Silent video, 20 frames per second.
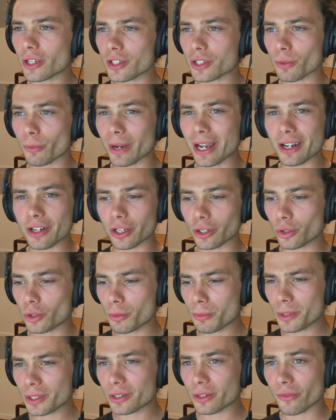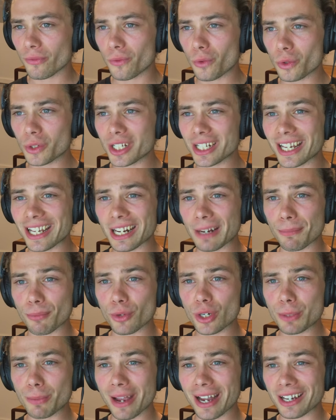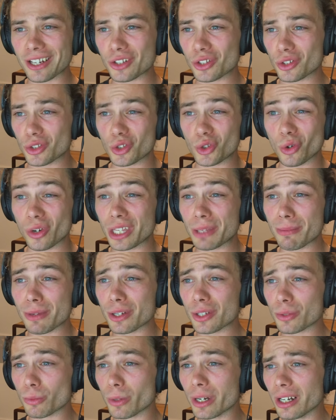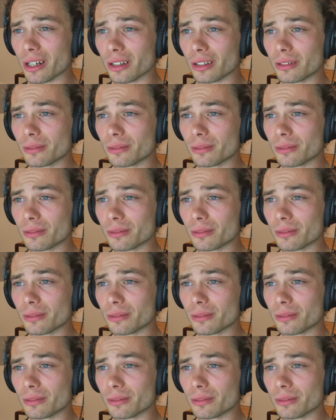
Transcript: guys around, I can almost afford to get a bridge back and just join them in as well.